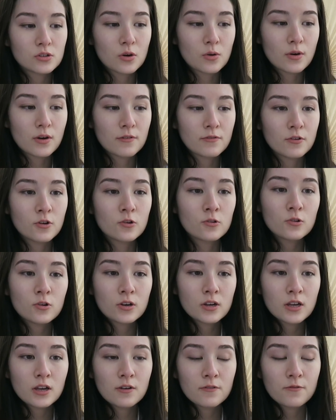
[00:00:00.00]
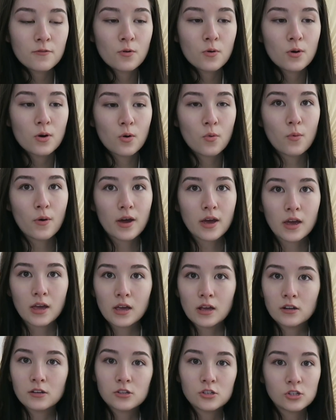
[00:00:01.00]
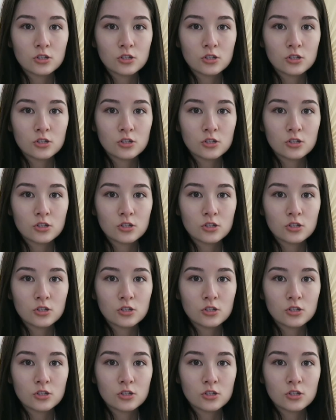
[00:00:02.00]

So if you're looking for a way